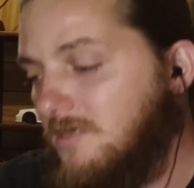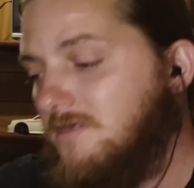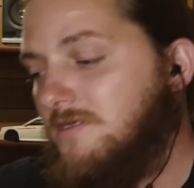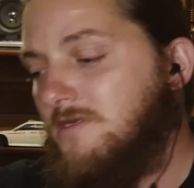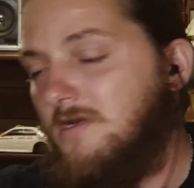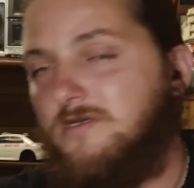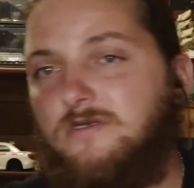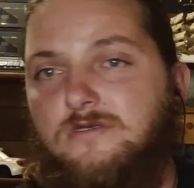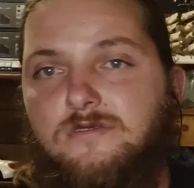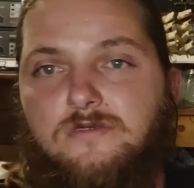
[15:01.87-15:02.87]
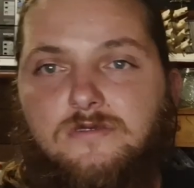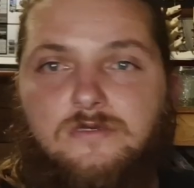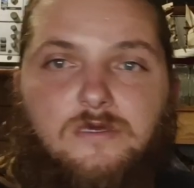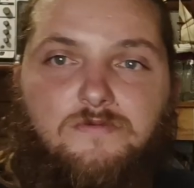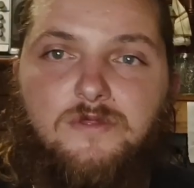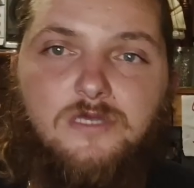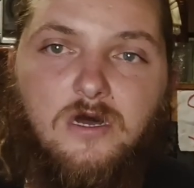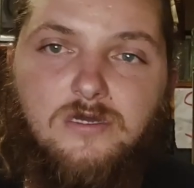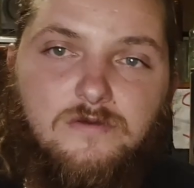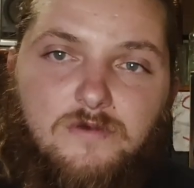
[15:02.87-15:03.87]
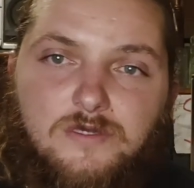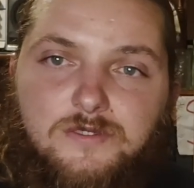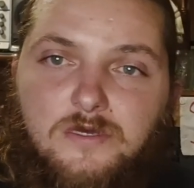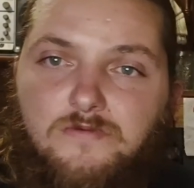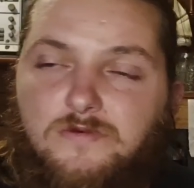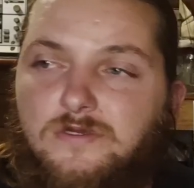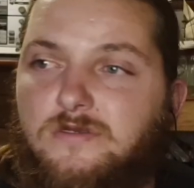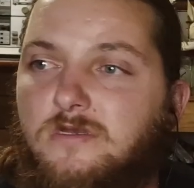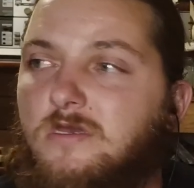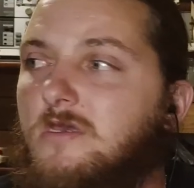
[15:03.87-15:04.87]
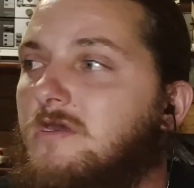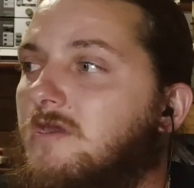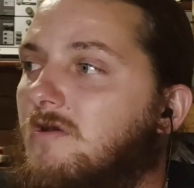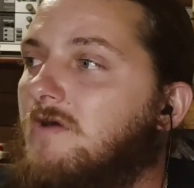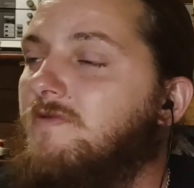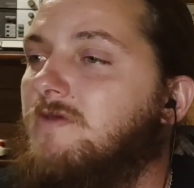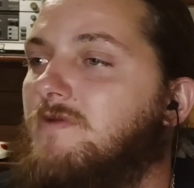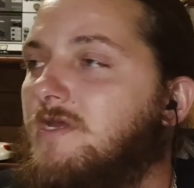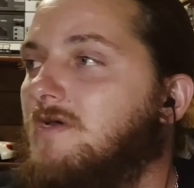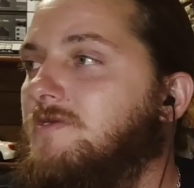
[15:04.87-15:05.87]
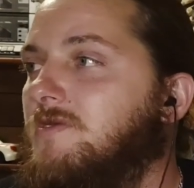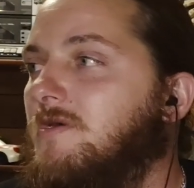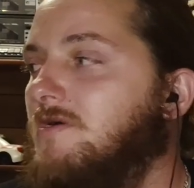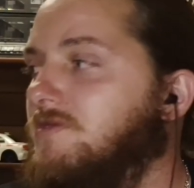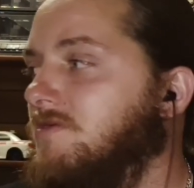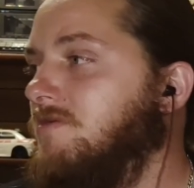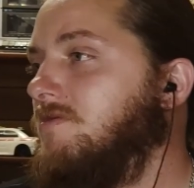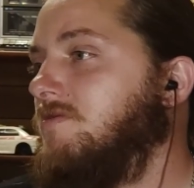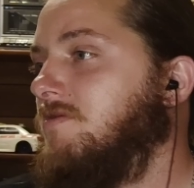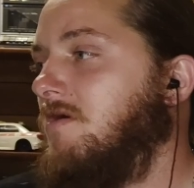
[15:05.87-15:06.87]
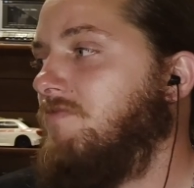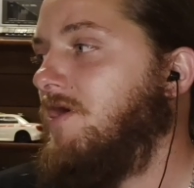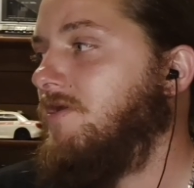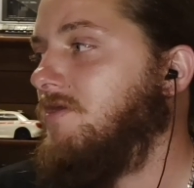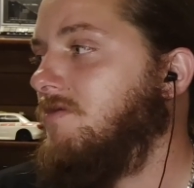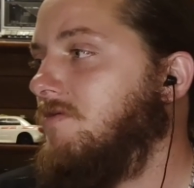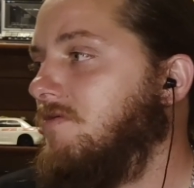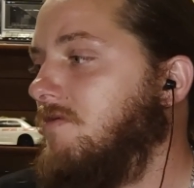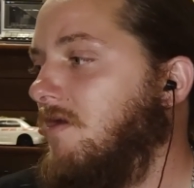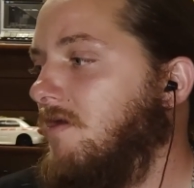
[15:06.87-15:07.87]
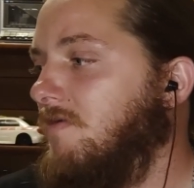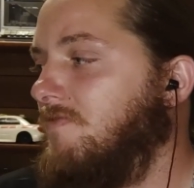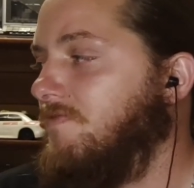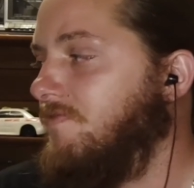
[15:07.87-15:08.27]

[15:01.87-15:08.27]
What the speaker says: it's hard to keep talking about stuff when you don't have anybody else to talk to about it. I